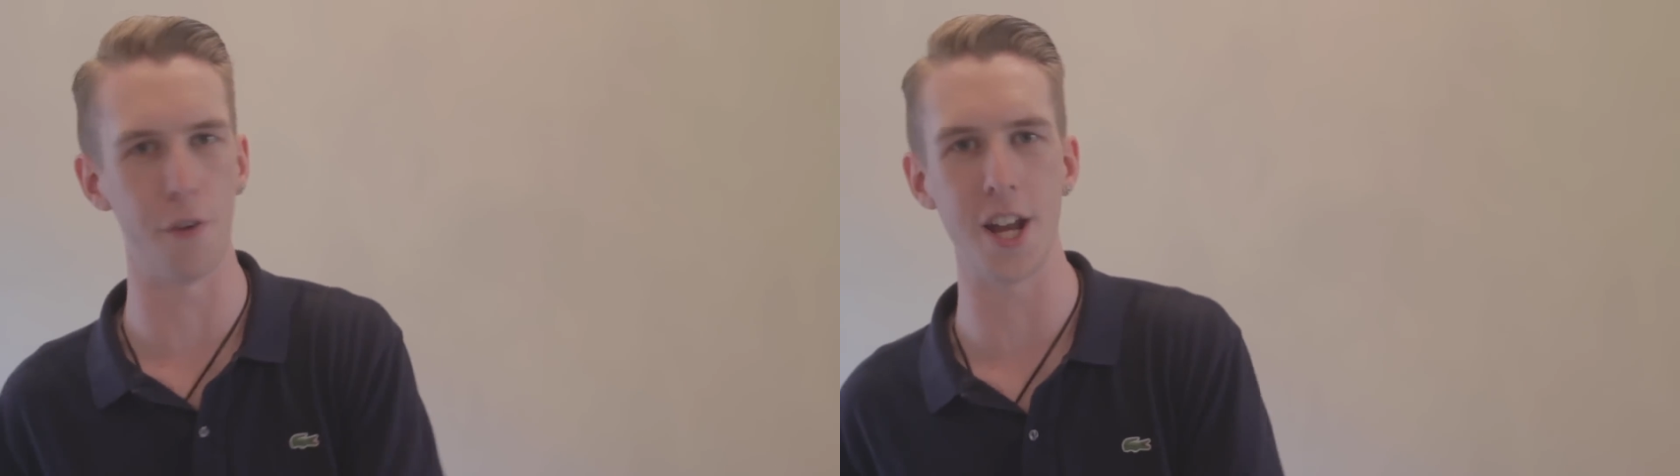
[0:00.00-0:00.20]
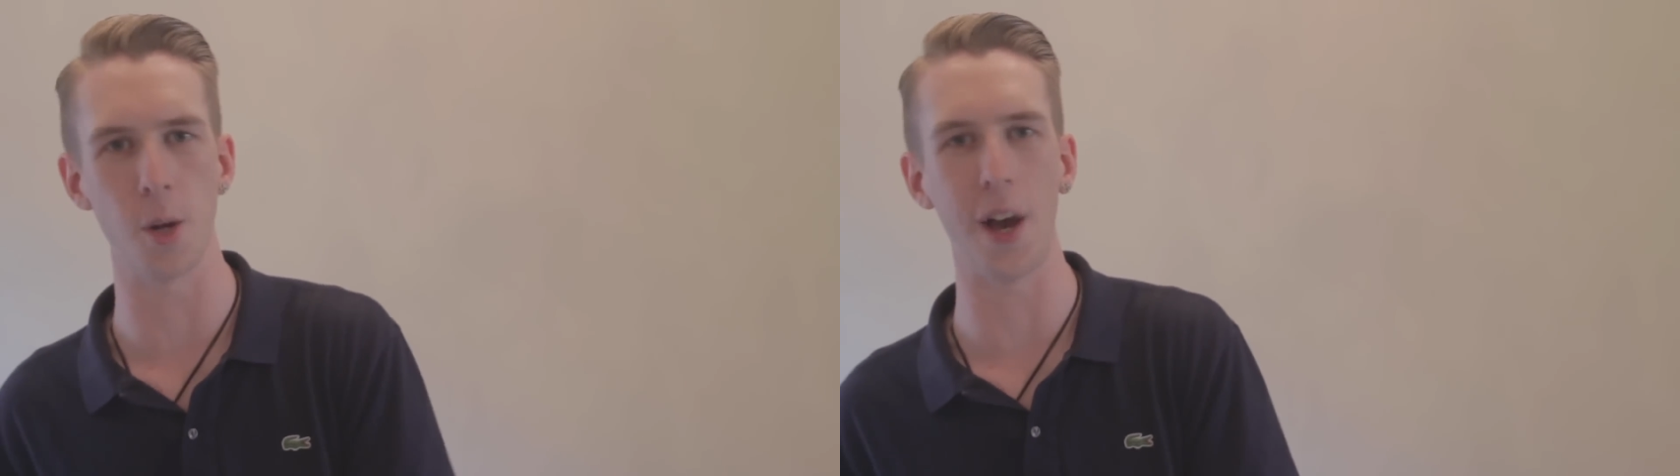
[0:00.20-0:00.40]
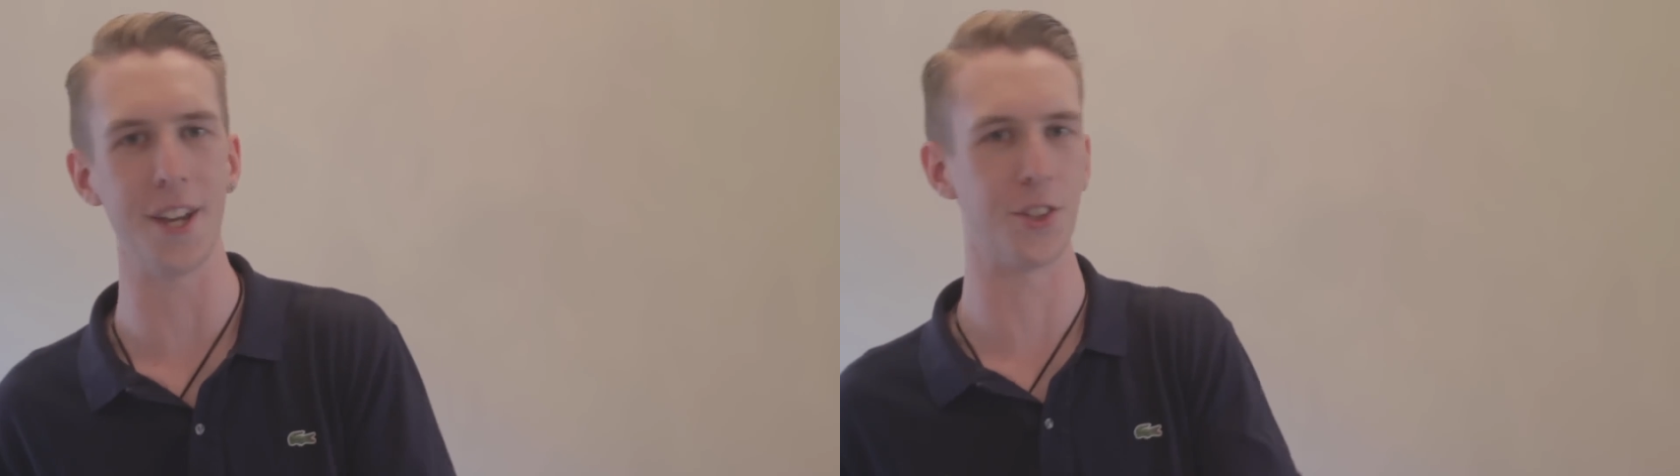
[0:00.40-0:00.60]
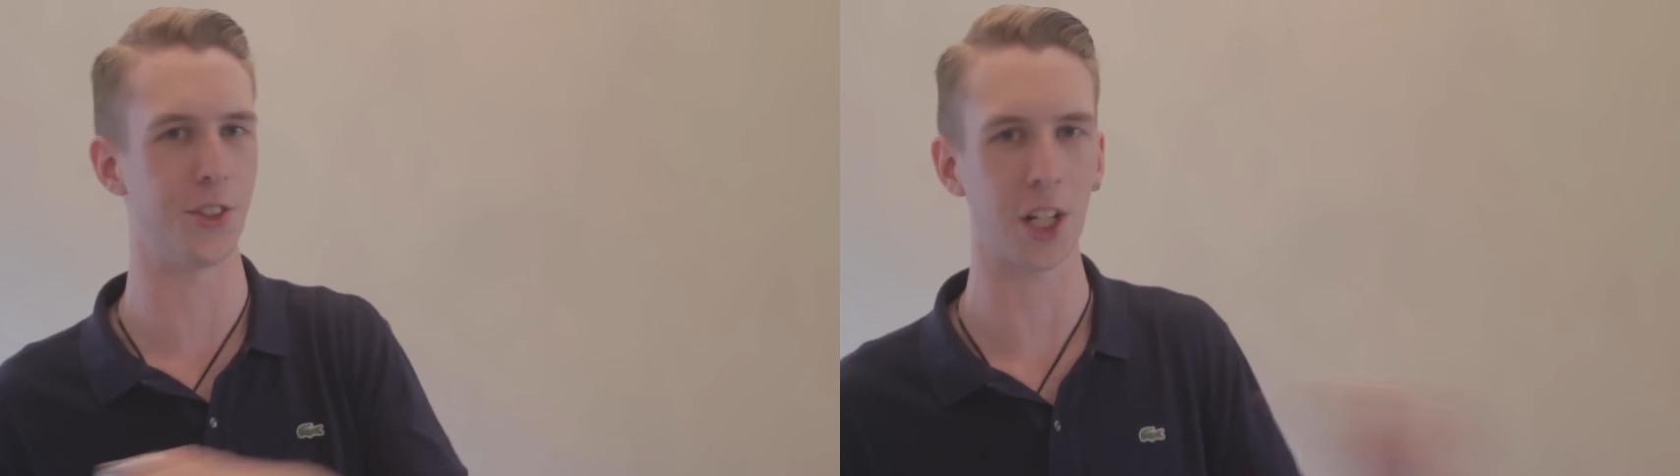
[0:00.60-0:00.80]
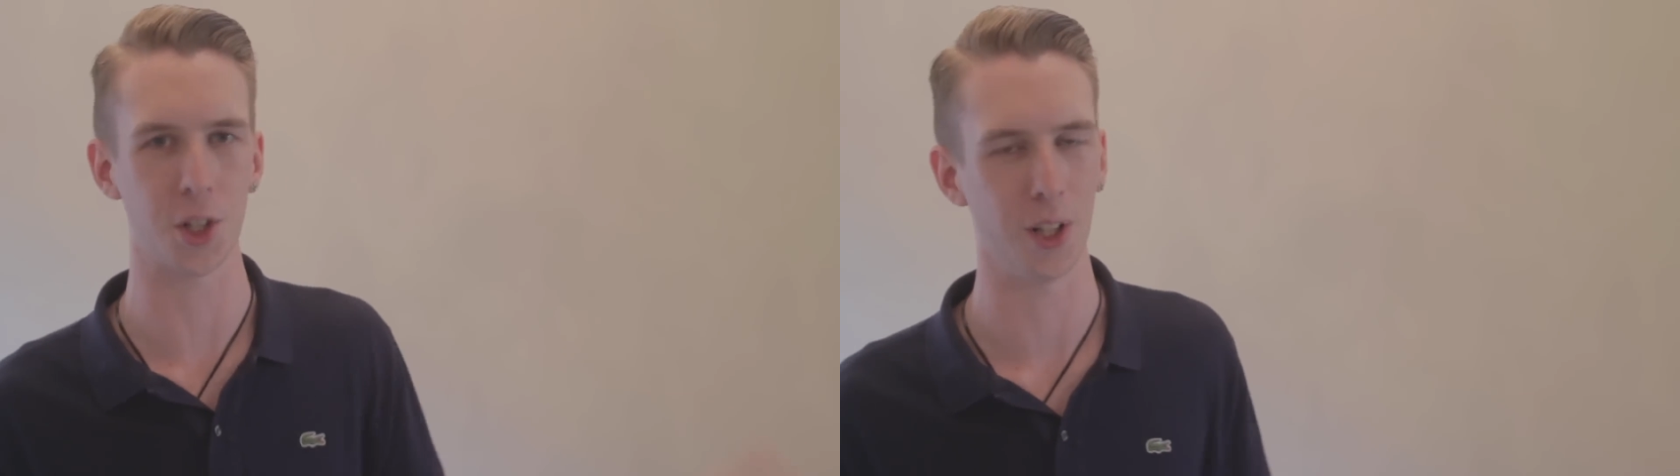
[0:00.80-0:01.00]
find a way to
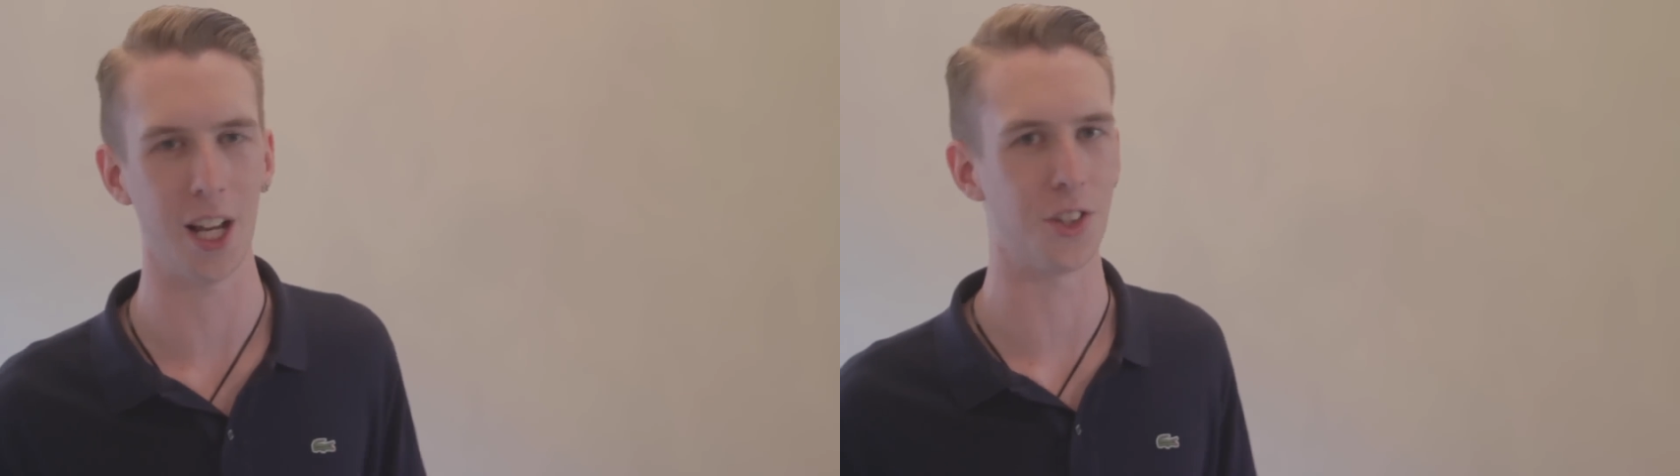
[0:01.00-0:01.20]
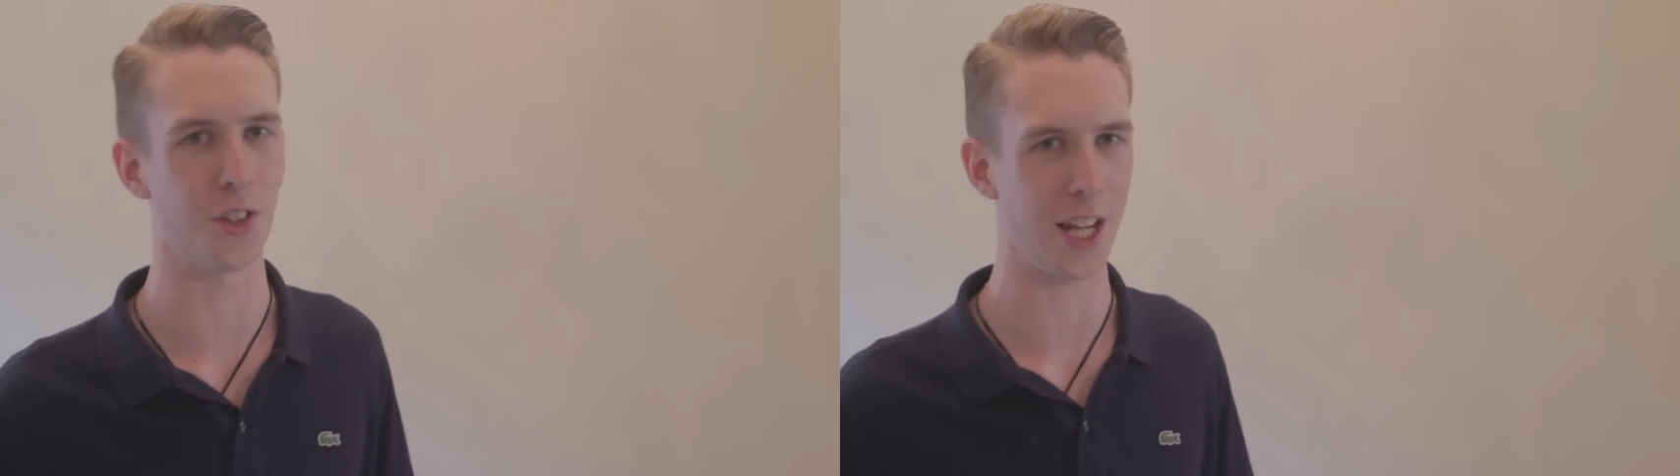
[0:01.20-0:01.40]
sexualize